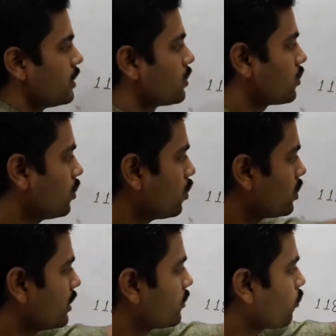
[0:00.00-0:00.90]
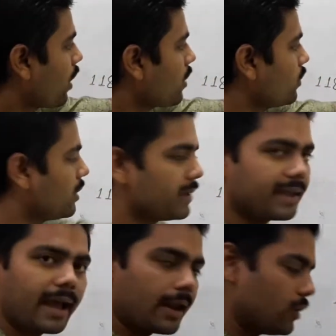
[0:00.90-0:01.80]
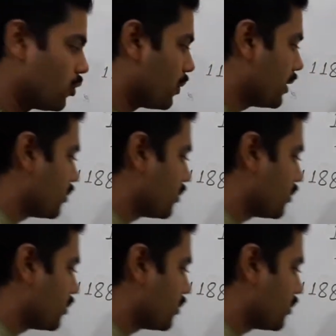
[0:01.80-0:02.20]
So this one will be carried over